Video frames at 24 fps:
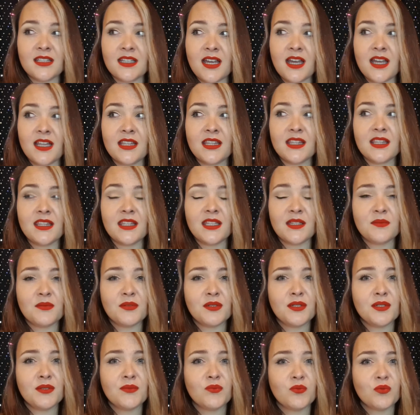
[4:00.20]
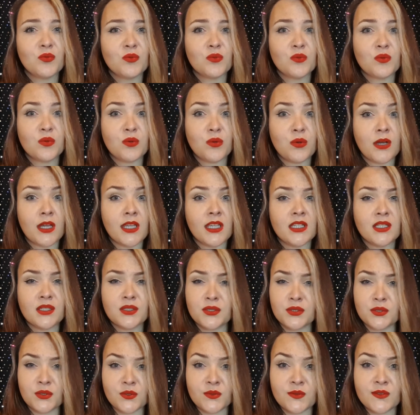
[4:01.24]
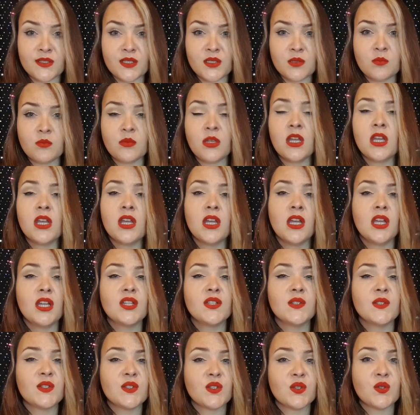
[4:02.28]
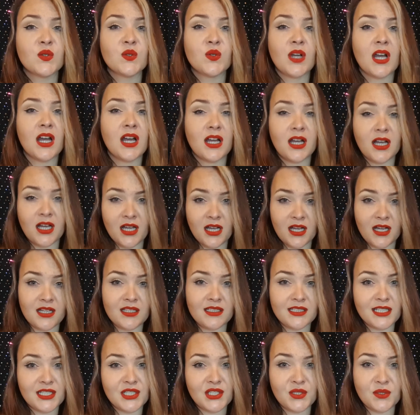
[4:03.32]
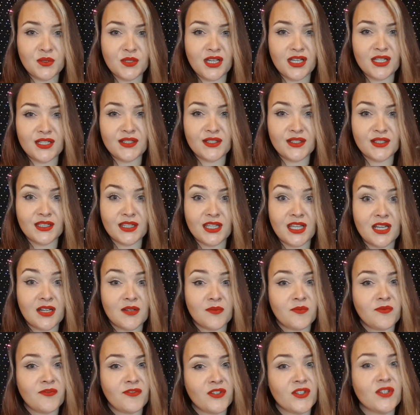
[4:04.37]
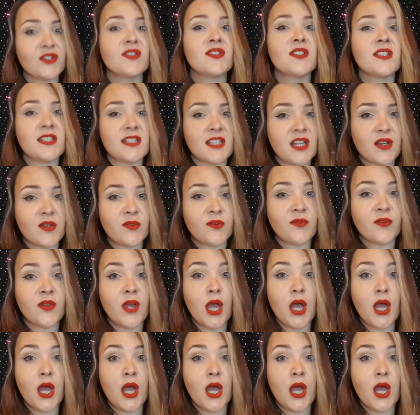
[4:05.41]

that they were quite gruesome, so I'll let you guys look that up for yourself.